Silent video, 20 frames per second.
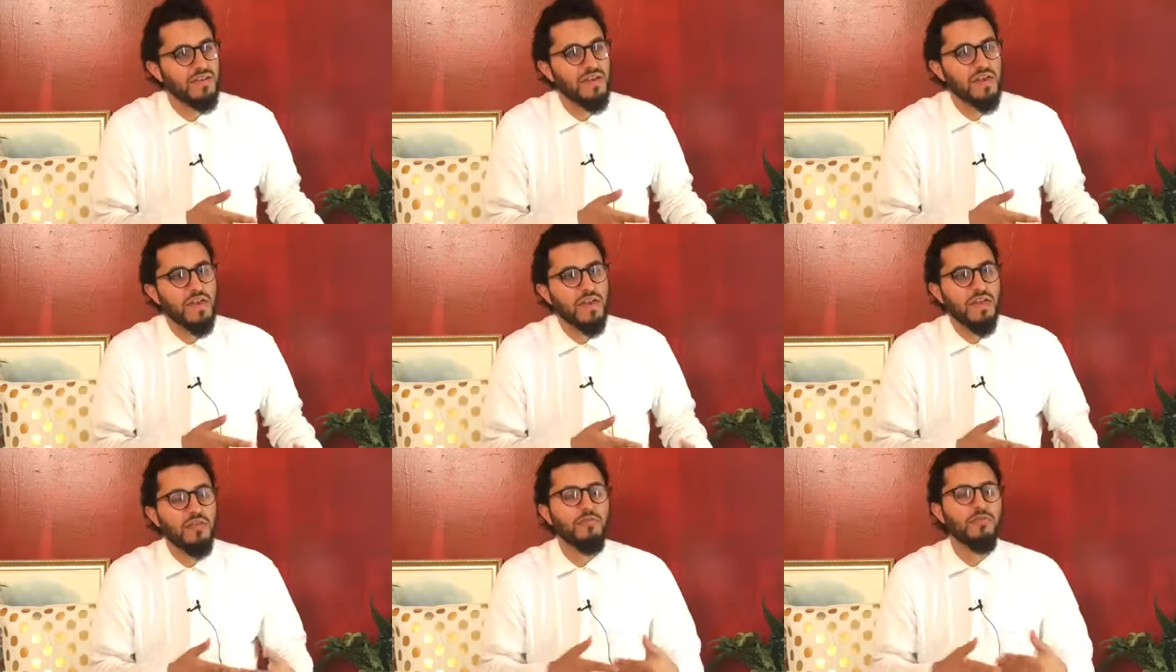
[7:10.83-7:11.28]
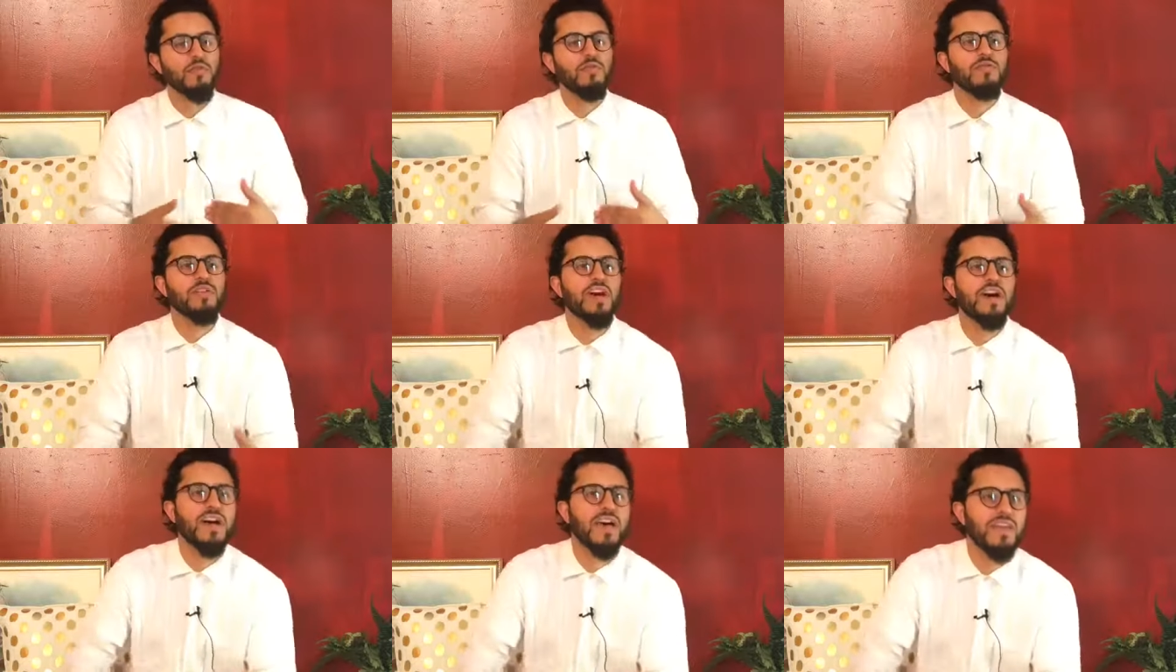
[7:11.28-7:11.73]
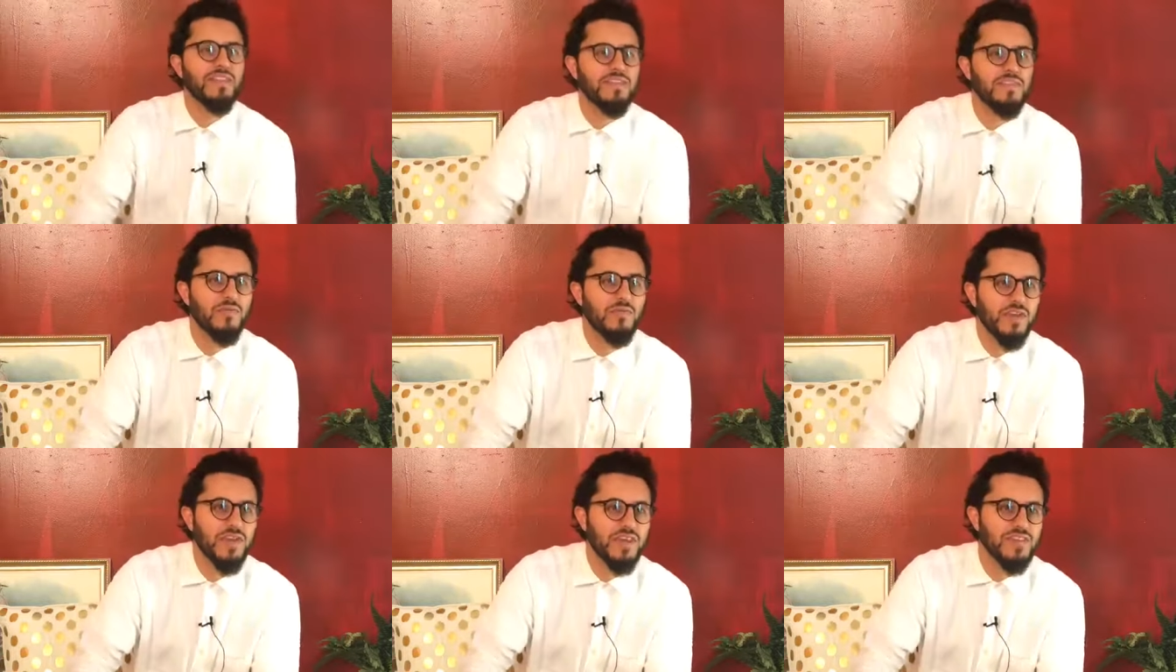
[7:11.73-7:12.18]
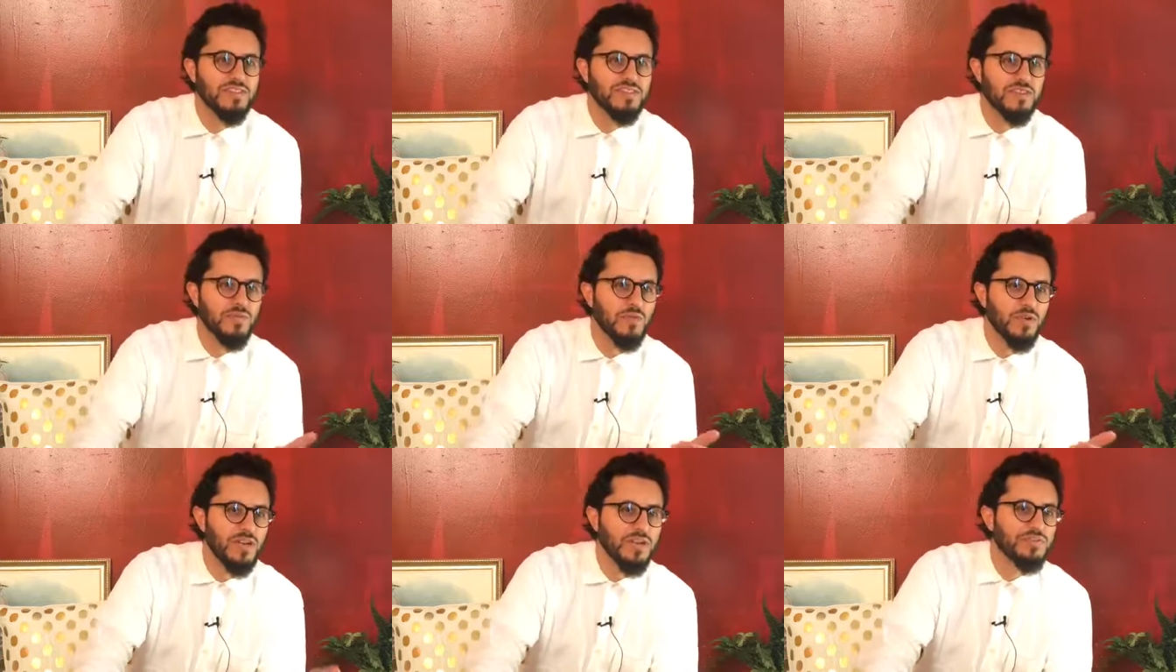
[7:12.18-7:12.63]
If you died defending
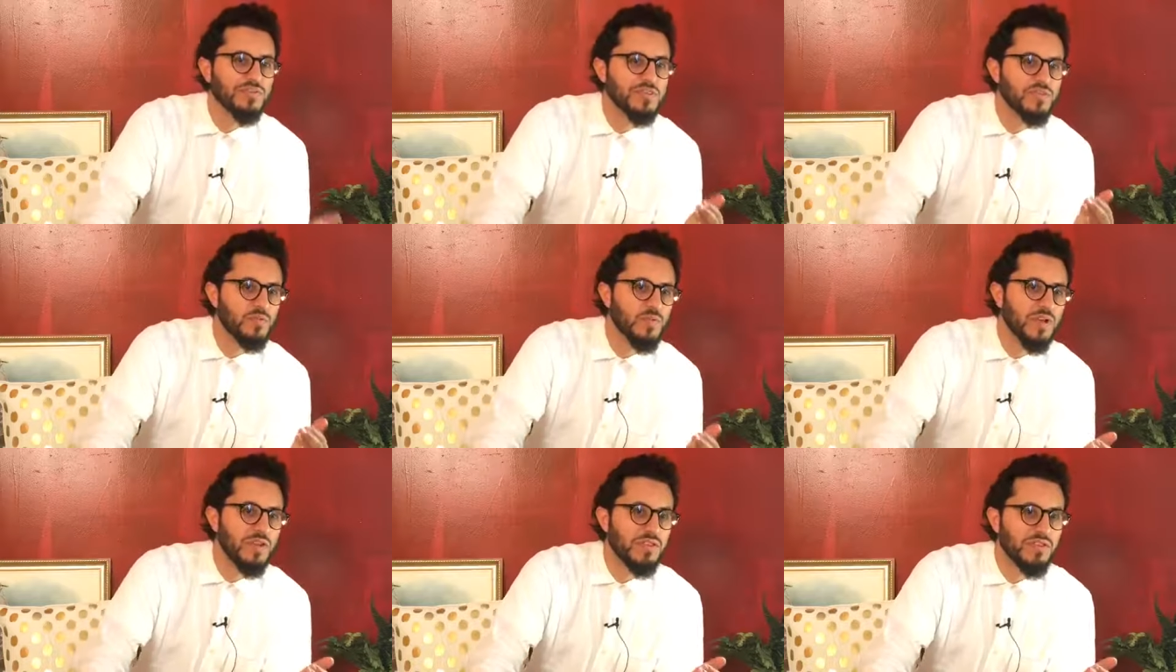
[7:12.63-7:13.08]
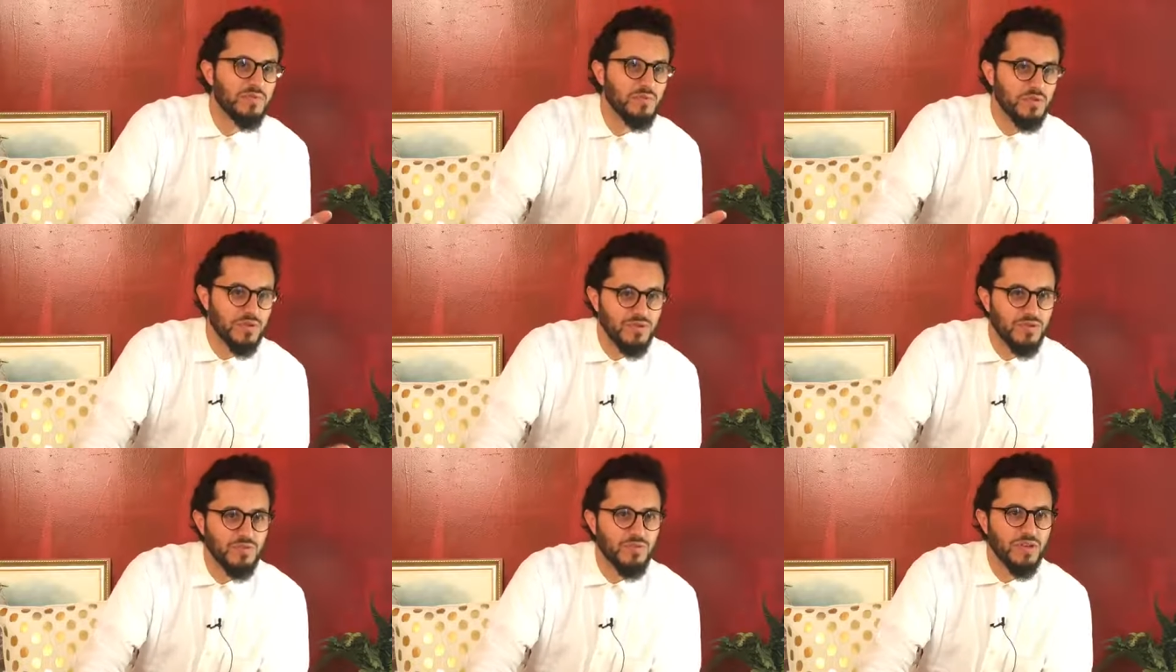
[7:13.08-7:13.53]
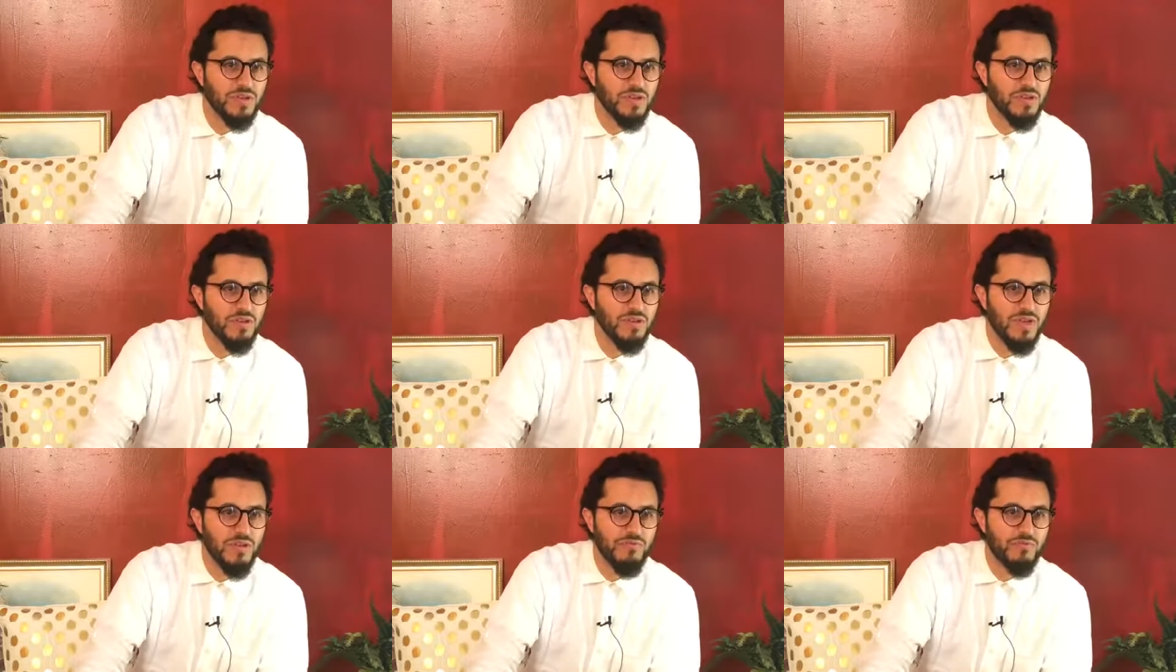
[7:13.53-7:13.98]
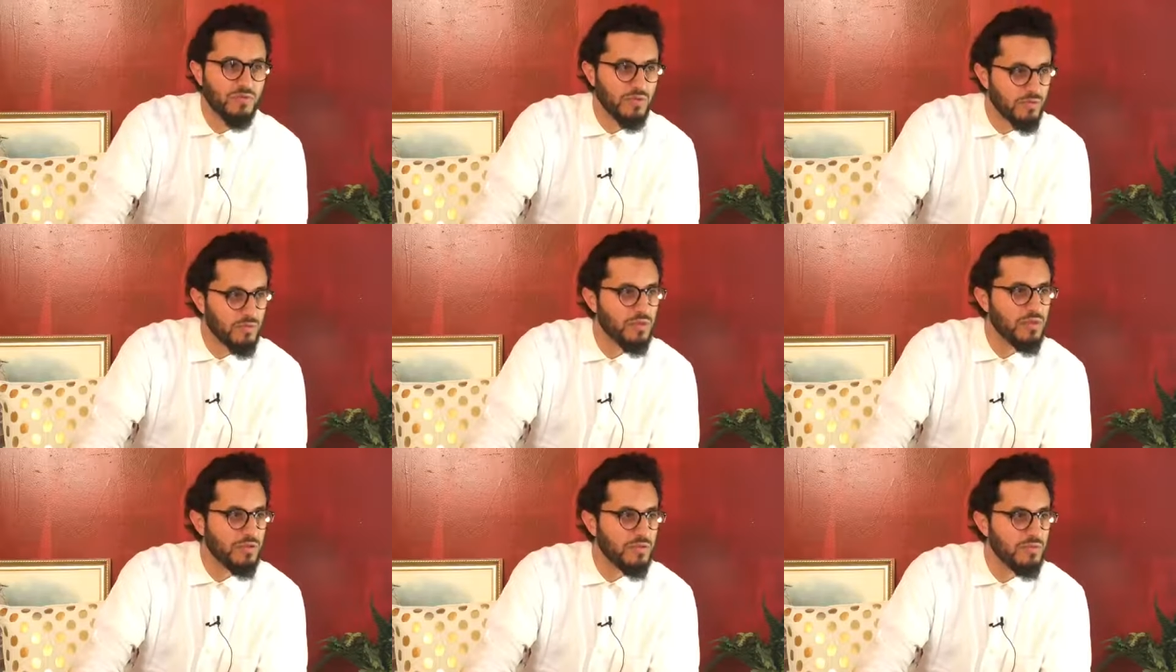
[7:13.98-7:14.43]
someone else's wealth, would you be?
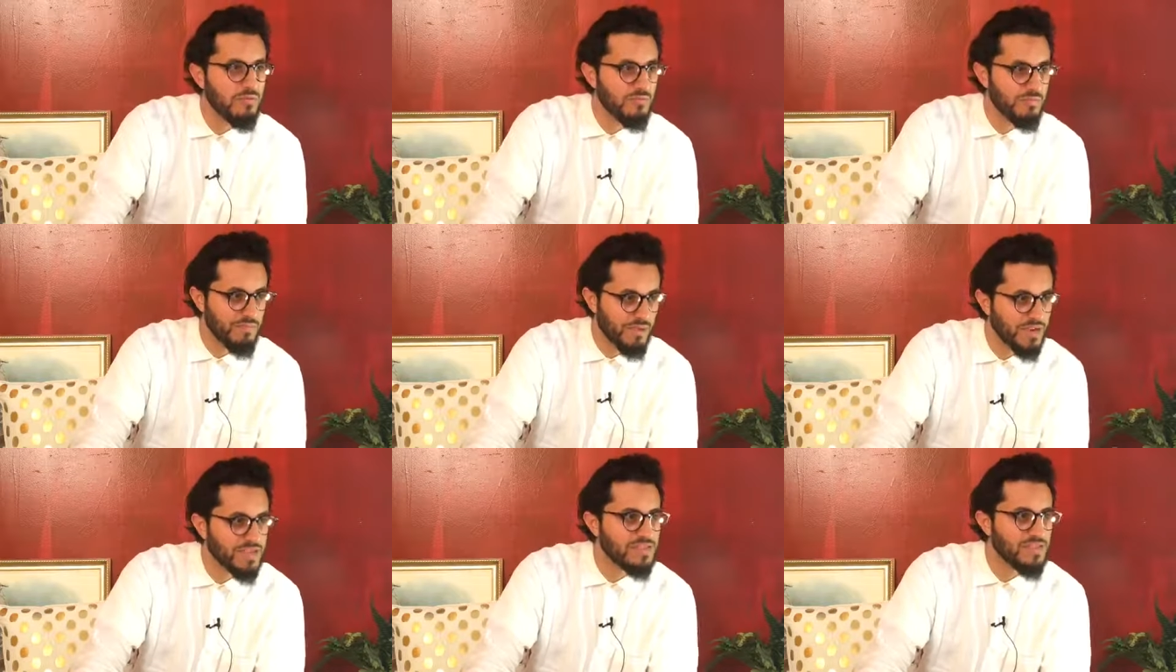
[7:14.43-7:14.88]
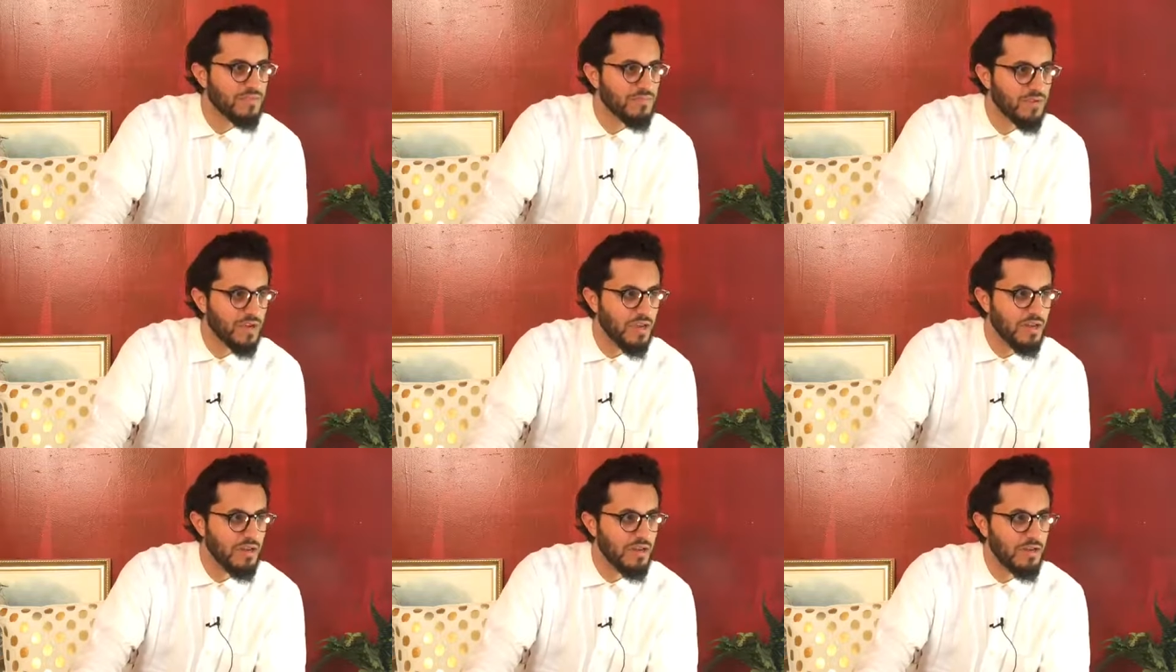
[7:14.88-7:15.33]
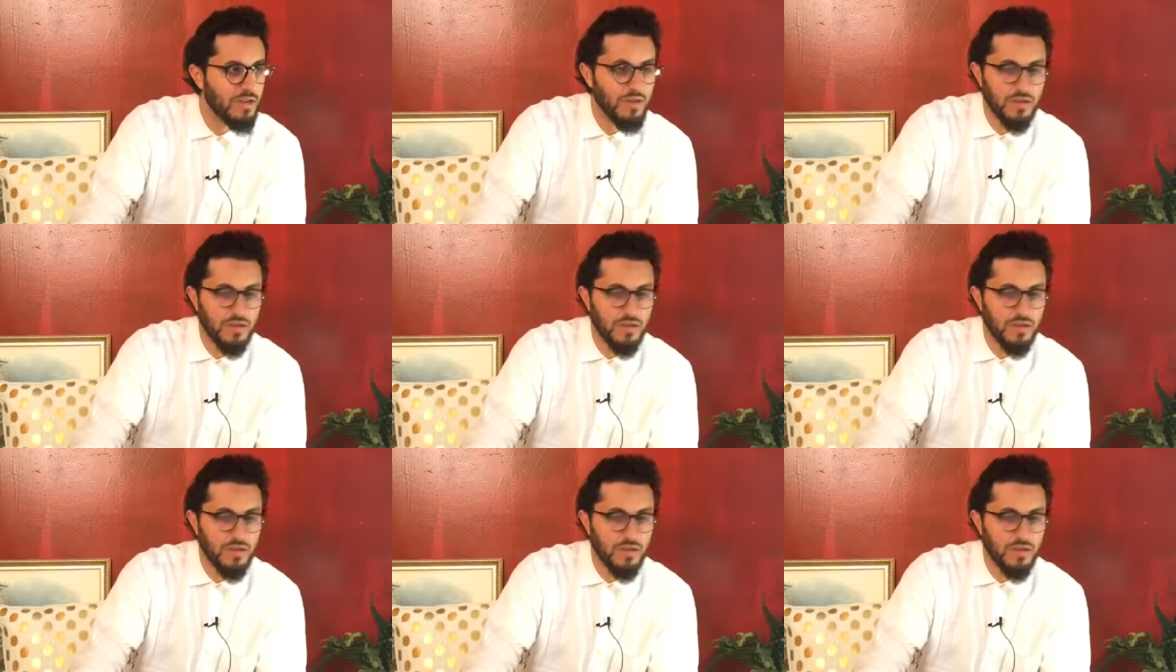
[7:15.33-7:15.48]
Everyone would praise him, right?